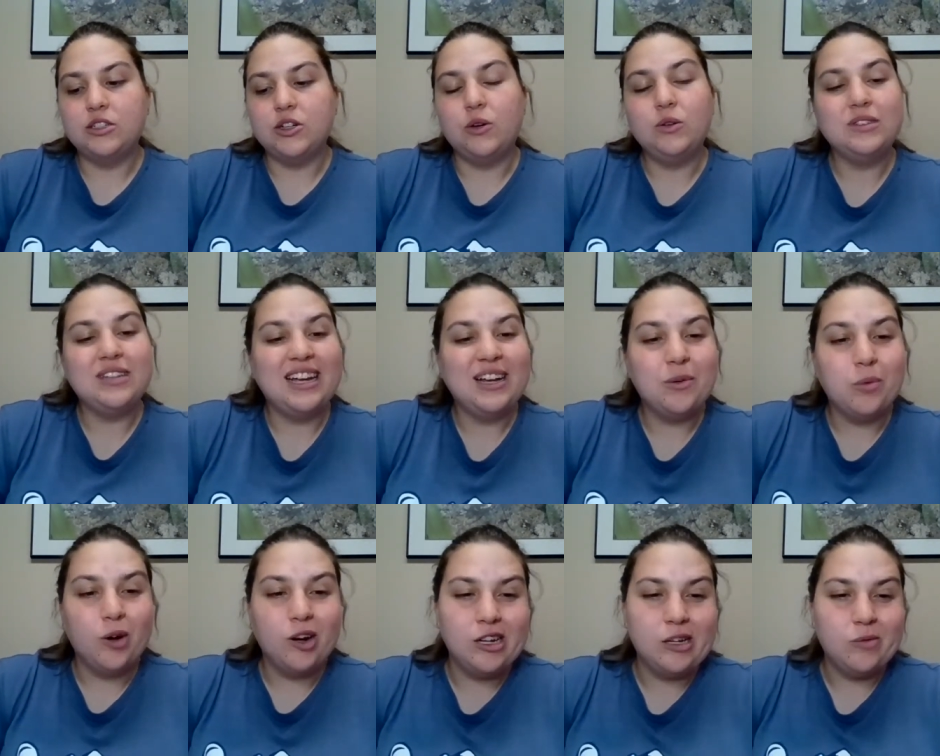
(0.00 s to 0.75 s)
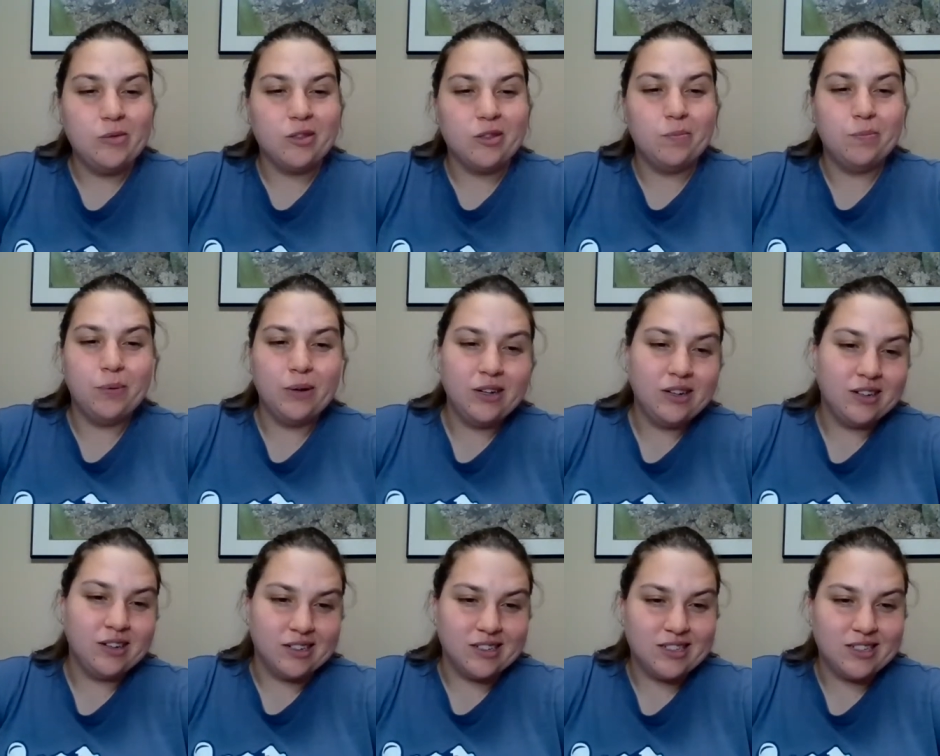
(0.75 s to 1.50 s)
don't like working with
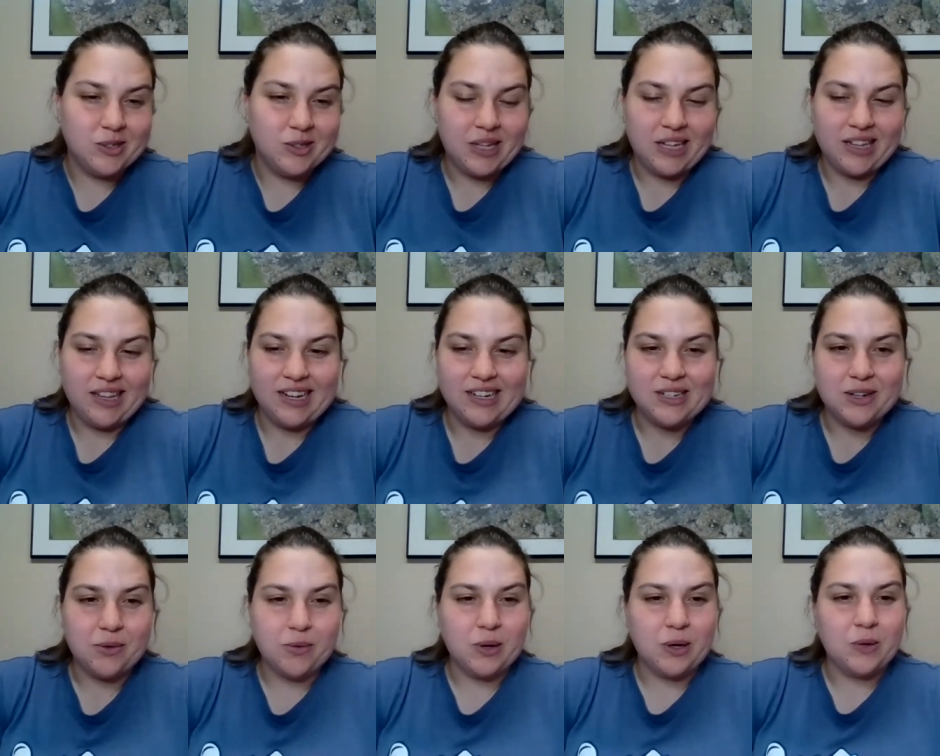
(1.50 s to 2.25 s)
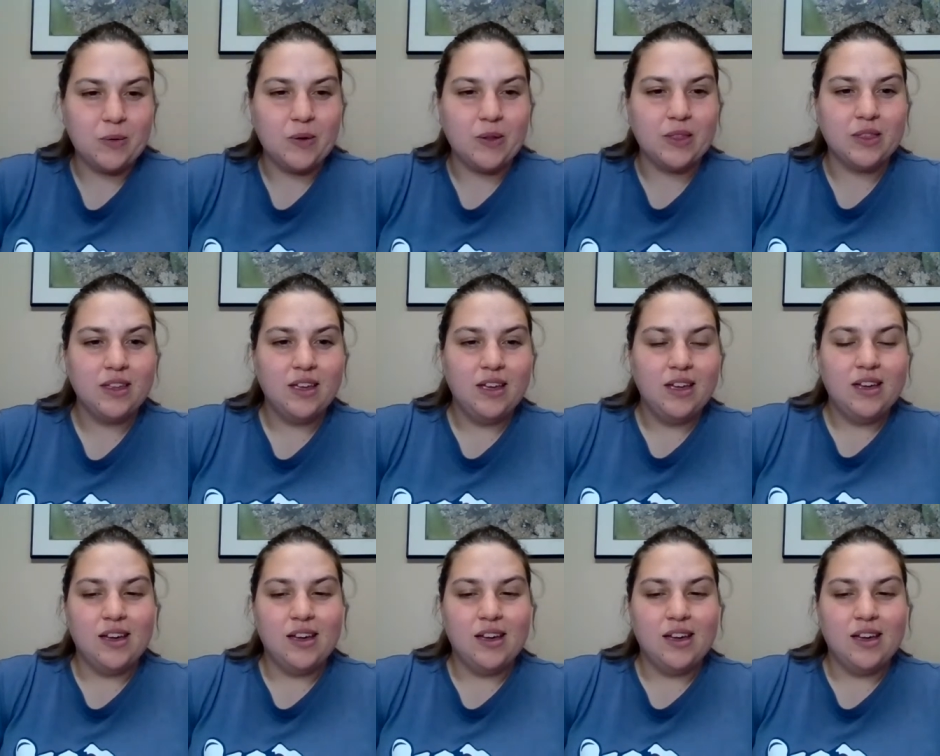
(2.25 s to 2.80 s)
birds, so they like to work with